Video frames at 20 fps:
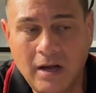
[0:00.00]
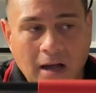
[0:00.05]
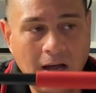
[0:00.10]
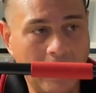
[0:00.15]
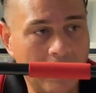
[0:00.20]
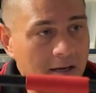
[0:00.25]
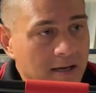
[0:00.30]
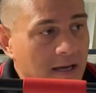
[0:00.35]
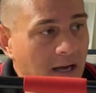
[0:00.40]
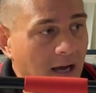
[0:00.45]

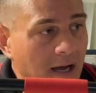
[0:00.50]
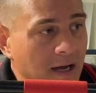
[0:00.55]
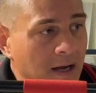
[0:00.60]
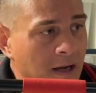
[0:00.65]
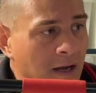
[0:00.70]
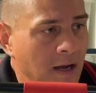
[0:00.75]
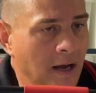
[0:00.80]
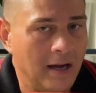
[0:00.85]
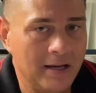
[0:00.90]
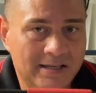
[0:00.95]
okay?
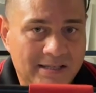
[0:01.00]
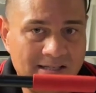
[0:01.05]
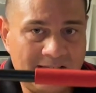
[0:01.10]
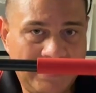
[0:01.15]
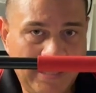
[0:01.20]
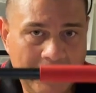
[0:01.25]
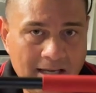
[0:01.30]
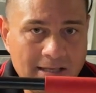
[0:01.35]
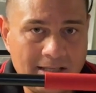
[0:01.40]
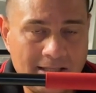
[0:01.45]

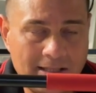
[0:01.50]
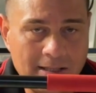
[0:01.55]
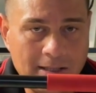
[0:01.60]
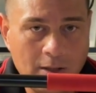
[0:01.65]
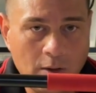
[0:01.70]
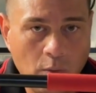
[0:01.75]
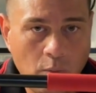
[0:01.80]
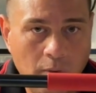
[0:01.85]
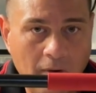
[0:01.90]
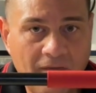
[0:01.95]
Since
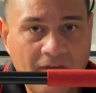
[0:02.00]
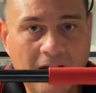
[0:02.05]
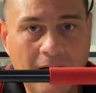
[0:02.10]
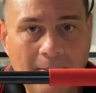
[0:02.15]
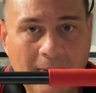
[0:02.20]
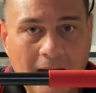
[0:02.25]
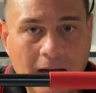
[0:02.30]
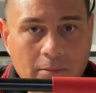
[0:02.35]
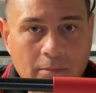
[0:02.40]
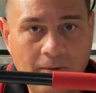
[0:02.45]
we've come
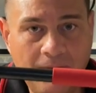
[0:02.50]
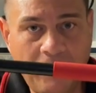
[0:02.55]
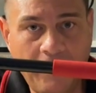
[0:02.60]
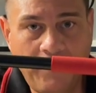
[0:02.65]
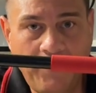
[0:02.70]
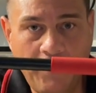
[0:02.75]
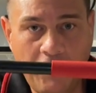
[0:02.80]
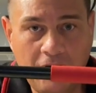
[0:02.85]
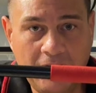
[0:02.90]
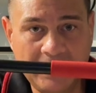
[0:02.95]
out with the
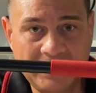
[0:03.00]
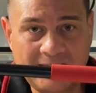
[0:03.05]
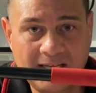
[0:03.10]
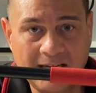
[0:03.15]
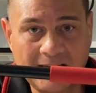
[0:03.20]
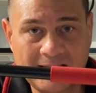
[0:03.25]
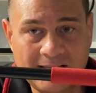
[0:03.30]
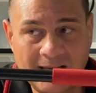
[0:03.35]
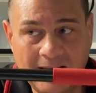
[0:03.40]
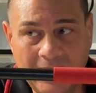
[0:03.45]

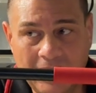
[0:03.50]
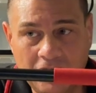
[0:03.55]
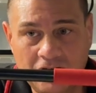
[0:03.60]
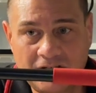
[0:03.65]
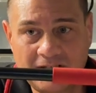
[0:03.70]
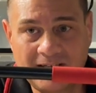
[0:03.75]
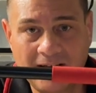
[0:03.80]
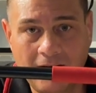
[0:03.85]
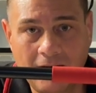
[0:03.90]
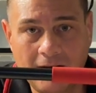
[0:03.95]
36-inch
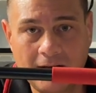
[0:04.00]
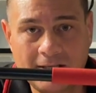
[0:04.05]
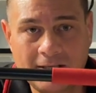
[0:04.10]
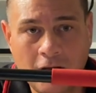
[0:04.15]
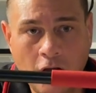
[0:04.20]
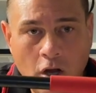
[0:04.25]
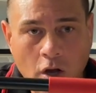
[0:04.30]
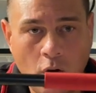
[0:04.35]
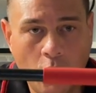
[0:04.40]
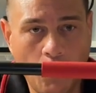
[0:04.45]
size,
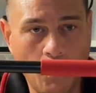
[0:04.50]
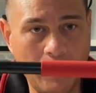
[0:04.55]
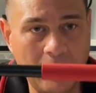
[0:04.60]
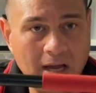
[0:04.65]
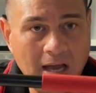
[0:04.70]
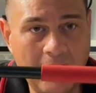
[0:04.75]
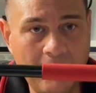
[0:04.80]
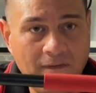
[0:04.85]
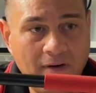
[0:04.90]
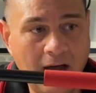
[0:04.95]
we
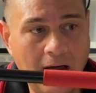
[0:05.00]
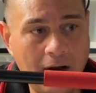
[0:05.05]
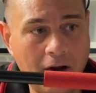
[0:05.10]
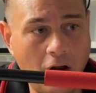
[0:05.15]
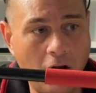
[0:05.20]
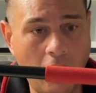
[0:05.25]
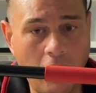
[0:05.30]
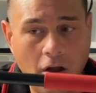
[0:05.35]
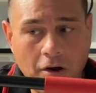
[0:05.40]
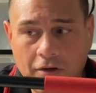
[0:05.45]
have had a
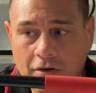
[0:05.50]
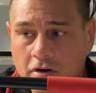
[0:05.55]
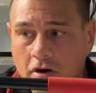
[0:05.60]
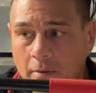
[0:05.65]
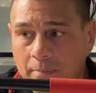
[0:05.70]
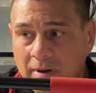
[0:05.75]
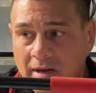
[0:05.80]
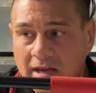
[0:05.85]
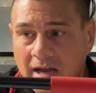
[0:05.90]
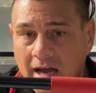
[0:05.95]
lot of
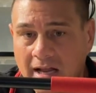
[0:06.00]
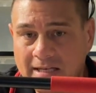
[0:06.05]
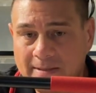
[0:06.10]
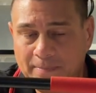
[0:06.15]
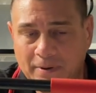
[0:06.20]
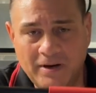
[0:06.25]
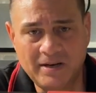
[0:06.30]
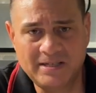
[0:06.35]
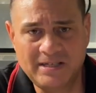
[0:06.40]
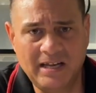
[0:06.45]
copycats
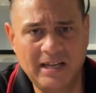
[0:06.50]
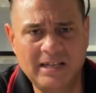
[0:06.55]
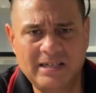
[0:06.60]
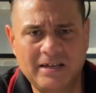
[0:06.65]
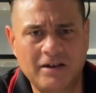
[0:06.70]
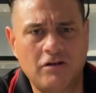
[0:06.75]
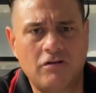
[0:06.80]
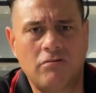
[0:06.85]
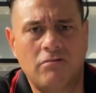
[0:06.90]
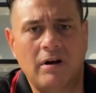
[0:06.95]
because it is a
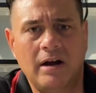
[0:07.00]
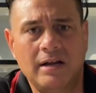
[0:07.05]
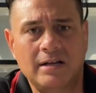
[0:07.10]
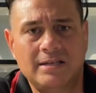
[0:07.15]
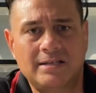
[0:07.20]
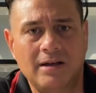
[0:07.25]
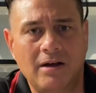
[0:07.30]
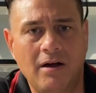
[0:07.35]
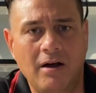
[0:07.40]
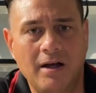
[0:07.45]
great
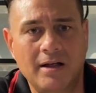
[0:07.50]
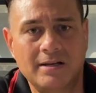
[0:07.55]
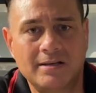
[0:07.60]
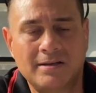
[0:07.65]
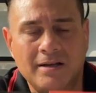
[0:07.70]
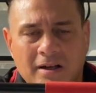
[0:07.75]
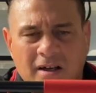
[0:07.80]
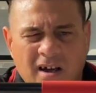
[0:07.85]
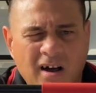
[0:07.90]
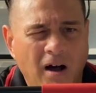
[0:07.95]
size.
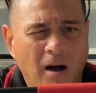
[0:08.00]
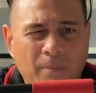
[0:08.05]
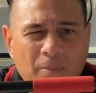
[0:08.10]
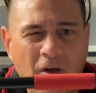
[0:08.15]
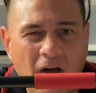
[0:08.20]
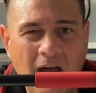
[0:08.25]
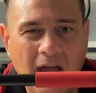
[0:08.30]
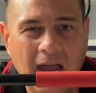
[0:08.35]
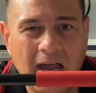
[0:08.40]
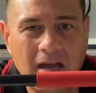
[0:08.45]
I'm
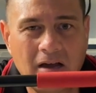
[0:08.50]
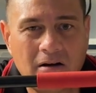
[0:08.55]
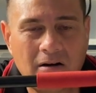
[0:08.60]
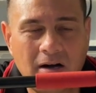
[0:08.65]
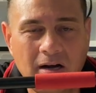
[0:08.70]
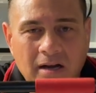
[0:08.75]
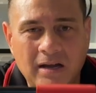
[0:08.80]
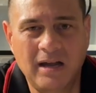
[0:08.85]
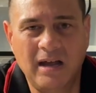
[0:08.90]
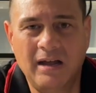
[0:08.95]
not
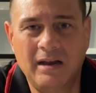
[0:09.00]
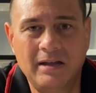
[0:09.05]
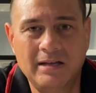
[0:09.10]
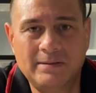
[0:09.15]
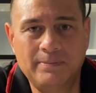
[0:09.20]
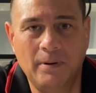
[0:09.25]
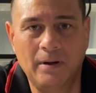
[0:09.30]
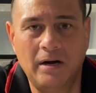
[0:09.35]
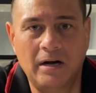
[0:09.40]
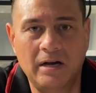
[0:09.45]
angry, it is
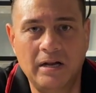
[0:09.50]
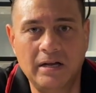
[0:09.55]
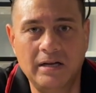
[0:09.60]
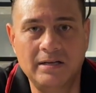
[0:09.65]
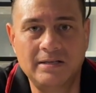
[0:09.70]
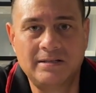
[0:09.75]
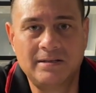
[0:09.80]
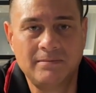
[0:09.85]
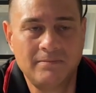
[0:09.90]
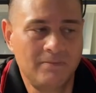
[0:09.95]
what it
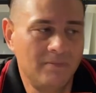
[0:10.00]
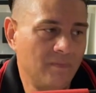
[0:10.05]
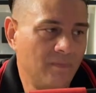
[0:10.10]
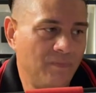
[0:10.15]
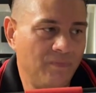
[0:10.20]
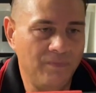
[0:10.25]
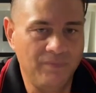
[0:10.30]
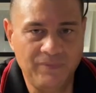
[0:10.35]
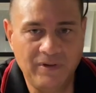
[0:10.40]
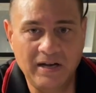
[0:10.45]
is.
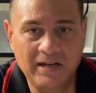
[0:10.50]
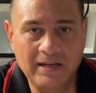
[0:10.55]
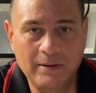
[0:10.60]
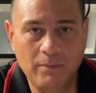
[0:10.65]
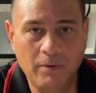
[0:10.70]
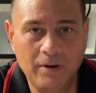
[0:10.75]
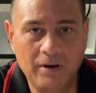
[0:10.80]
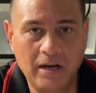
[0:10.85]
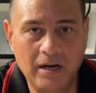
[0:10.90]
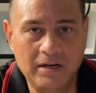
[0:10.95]
They did
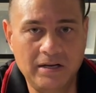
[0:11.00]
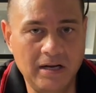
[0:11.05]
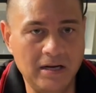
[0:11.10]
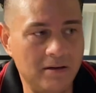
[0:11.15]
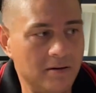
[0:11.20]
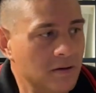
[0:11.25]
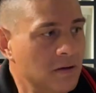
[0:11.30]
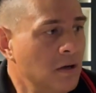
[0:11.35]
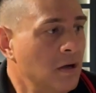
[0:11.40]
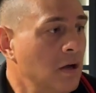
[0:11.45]
what they did.
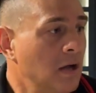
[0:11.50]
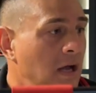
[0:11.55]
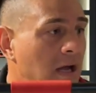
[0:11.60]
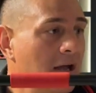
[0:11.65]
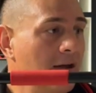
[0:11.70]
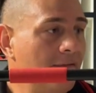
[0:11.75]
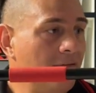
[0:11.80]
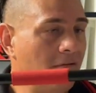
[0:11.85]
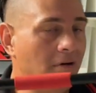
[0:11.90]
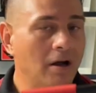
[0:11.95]

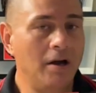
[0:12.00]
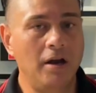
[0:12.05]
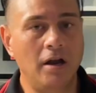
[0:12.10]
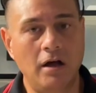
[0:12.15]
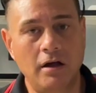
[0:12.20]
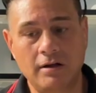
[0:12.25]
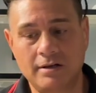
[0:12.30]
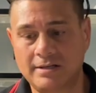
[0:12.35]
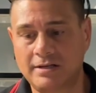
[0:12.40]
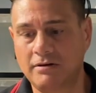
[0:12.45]
Everyone
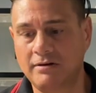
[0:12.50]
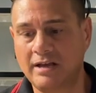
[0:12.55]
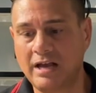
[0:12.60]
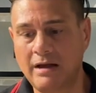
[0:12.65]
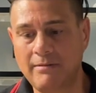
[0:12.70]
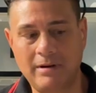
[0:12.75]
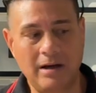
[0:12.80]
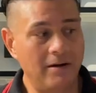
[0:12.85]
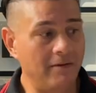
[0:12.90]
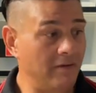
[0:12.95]
knows who
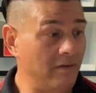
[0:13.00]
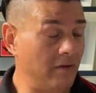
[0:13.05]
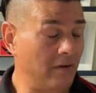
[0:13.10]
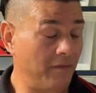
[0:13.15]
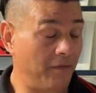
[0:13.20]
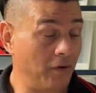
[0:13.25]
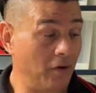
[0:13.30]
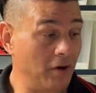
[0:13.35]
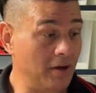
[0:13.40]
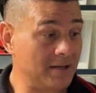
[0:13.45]
came out with it
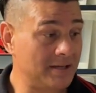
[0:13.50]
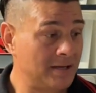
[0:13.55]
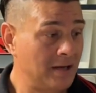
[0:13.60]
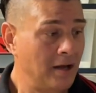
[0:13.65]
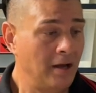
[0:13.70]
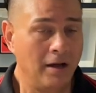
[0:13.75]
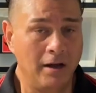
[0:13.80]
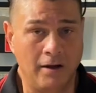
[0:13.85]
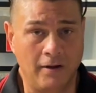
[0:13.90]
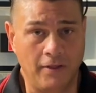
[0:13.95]
first.
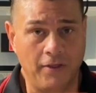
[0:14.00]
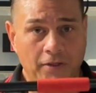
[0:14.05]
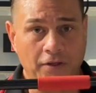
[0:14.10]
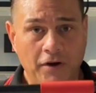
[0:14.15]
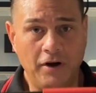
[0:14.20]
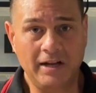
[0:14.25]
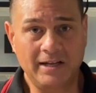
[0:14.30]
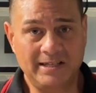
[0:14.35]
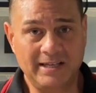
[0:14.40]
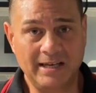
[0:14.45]

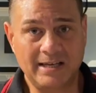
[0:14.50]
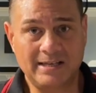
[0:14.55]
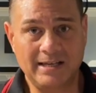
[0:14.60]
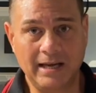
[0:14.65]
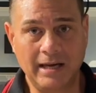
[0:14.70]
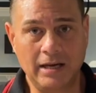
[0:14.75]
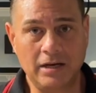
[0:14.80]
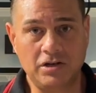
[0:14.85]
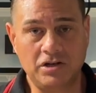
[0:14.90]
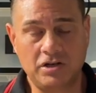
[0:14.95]

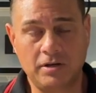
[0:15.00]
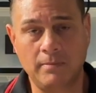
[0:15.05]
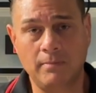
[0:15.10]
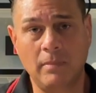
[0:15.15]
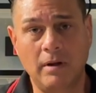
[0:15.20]
36-inch,